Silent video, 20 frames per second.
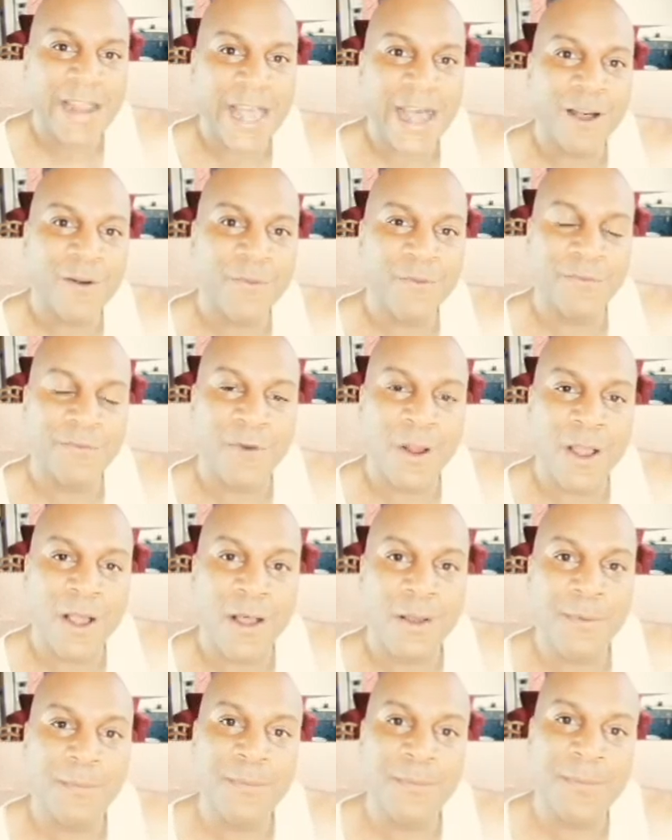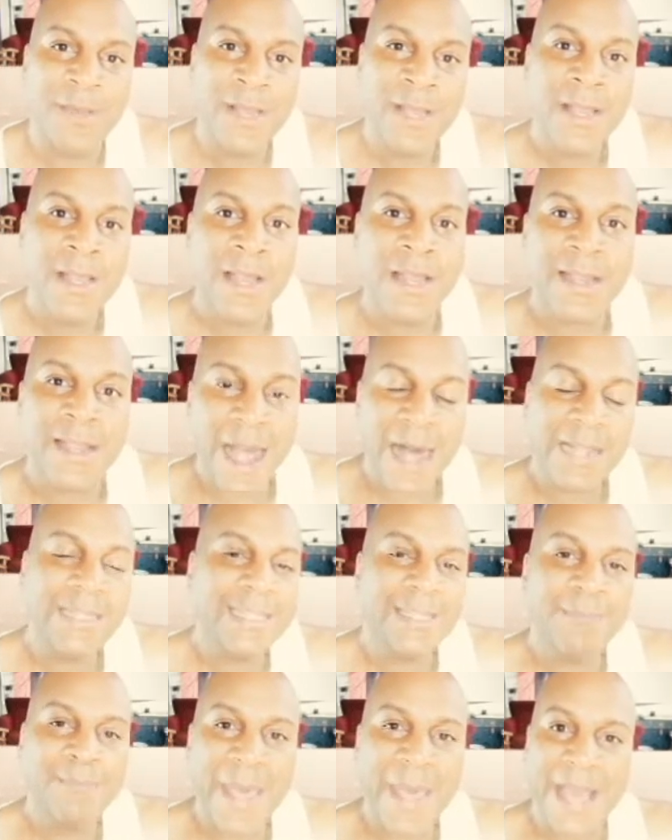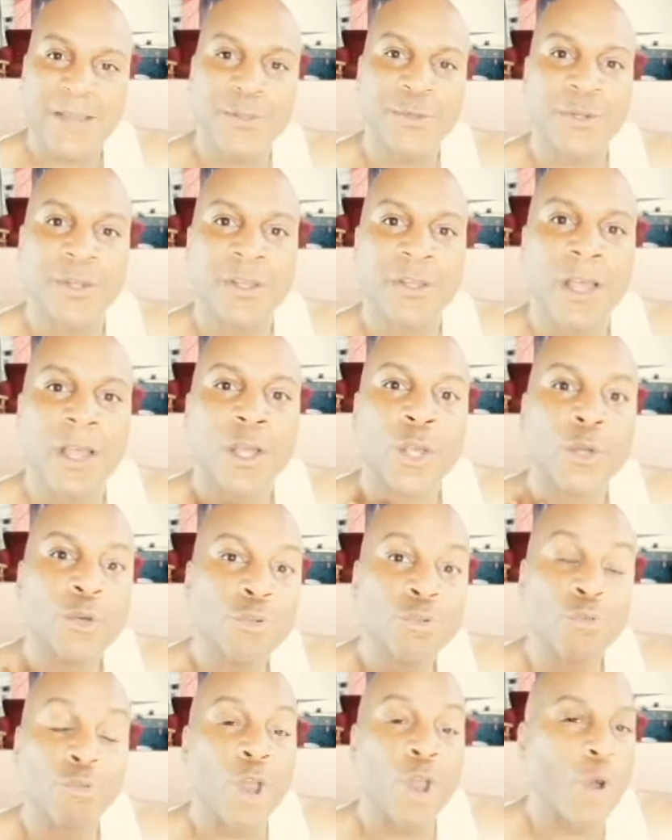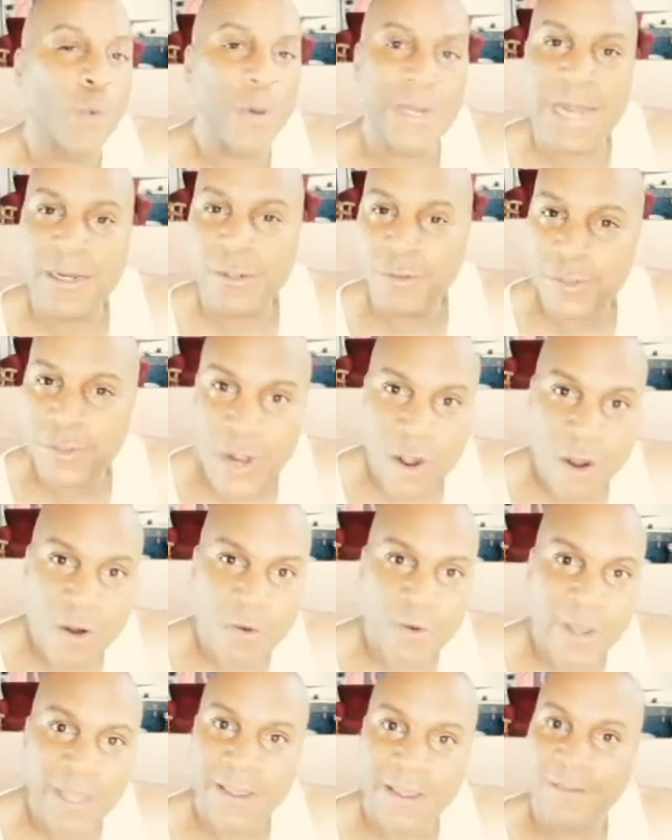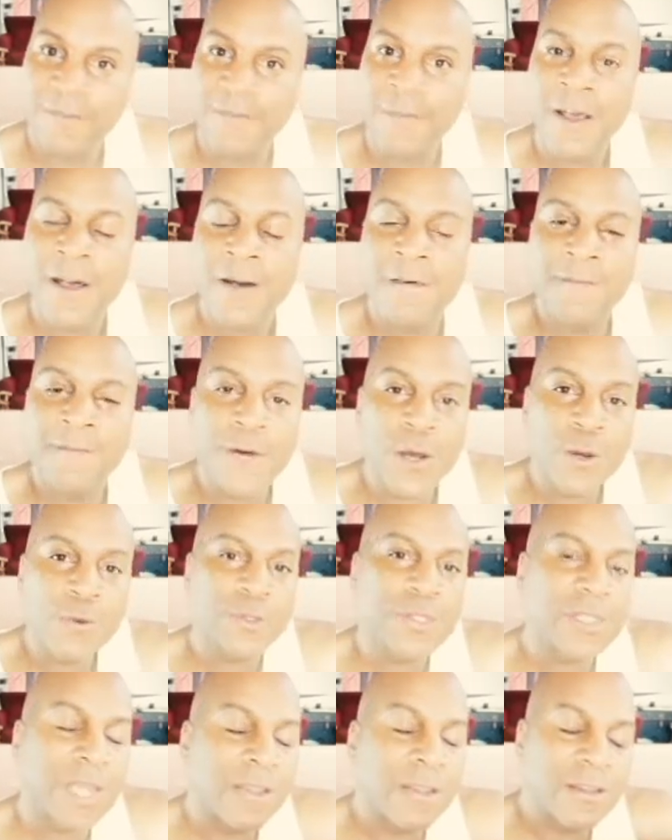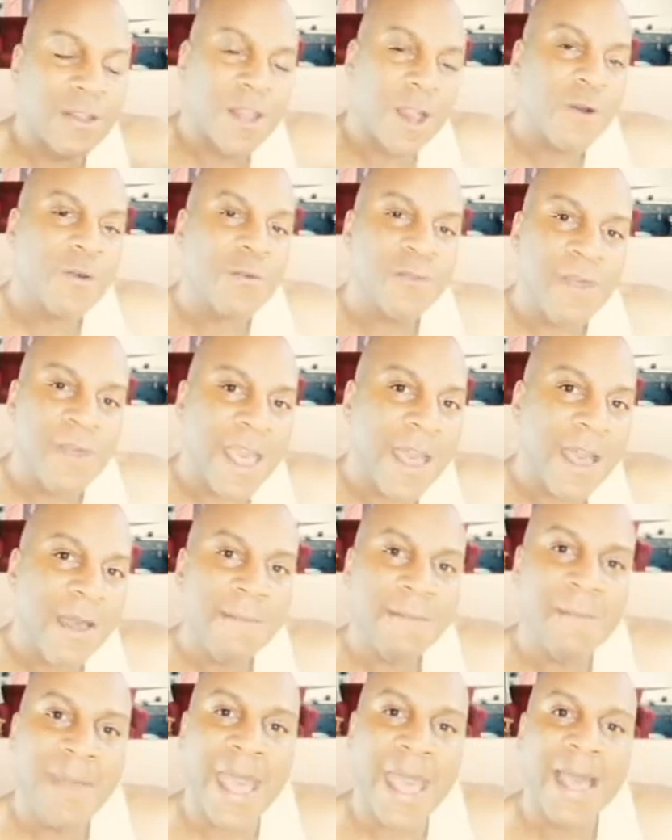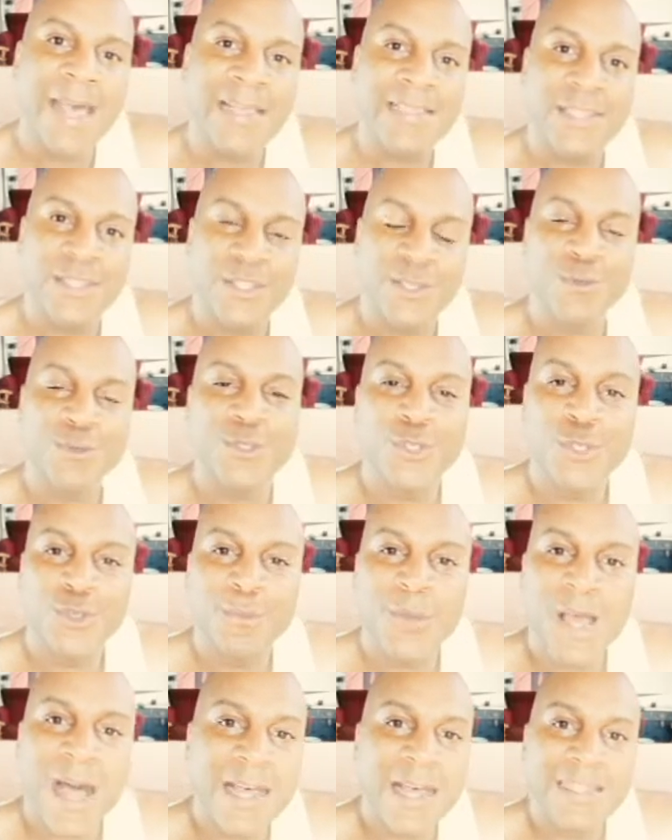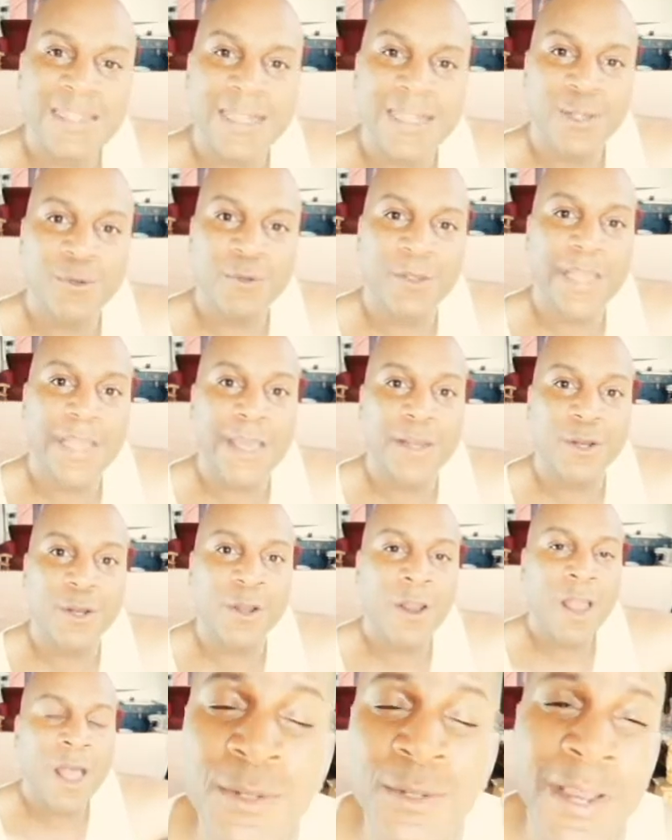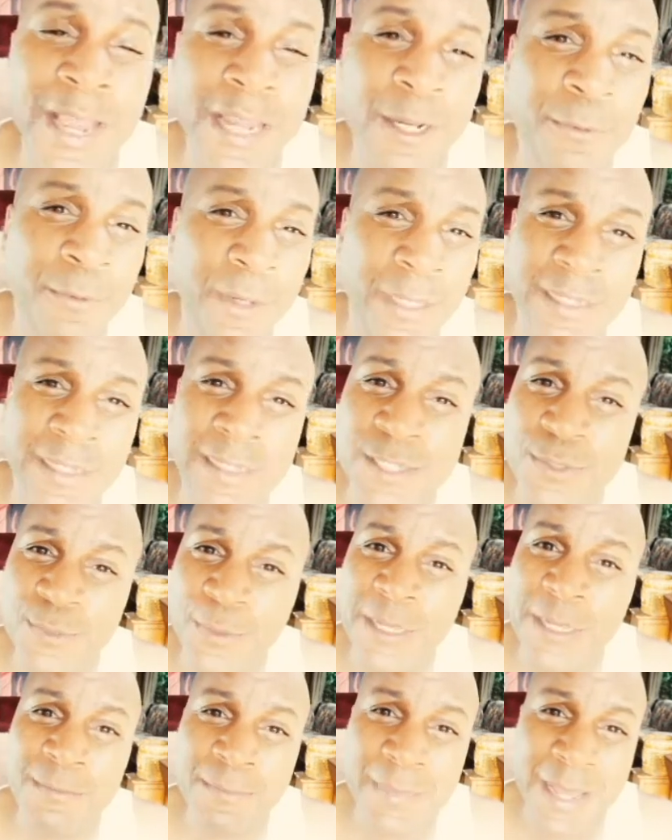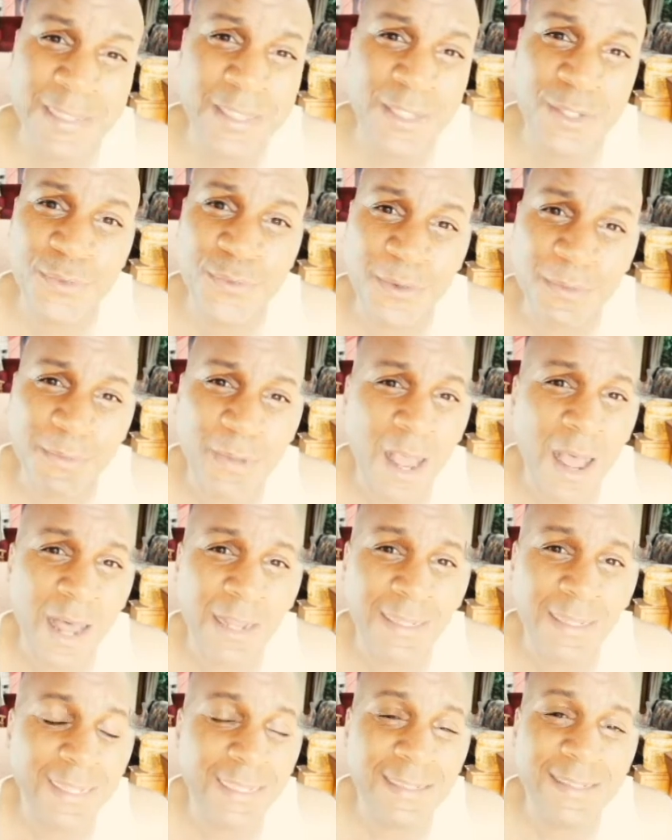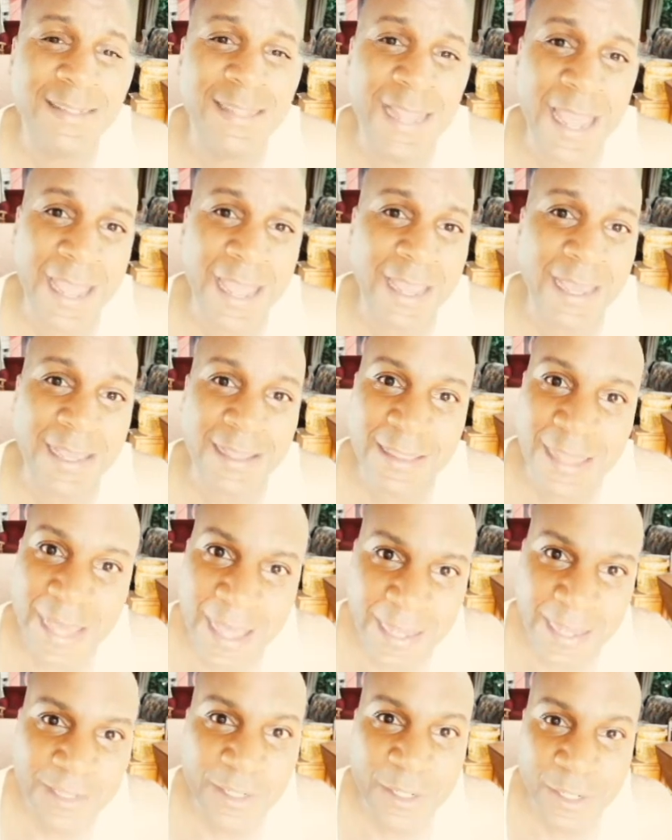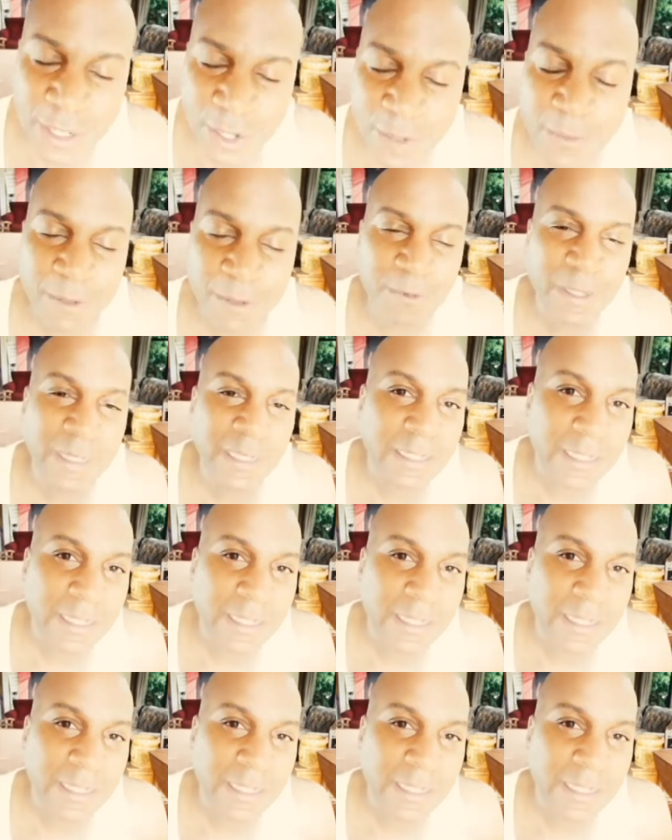out from Colleen Patrick Goudreau, and I don't know if folks know them as a YouTube content creator. So I got a really sweet message from Colleen saying that, you know, they really